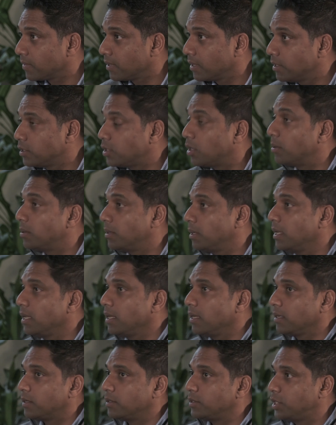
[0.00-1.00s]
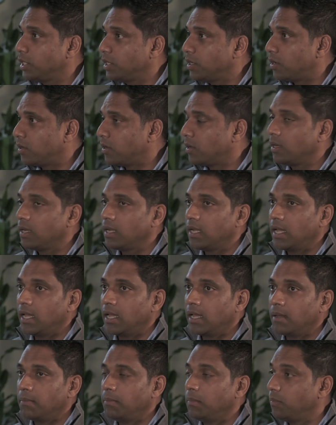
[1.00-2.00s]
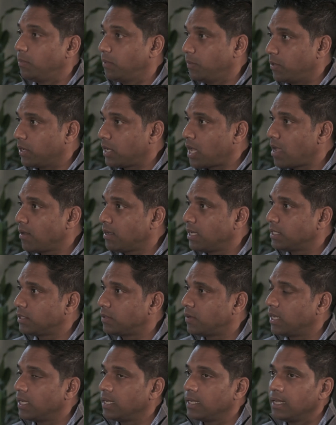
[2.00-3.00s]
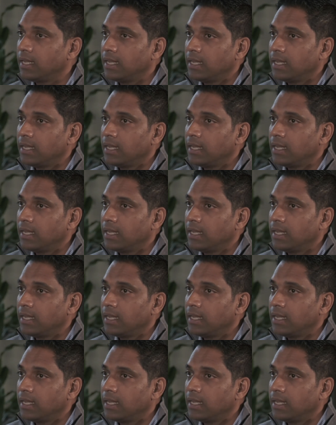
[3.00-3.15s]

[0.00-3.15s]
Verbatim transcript: So consider, uh, for context, right?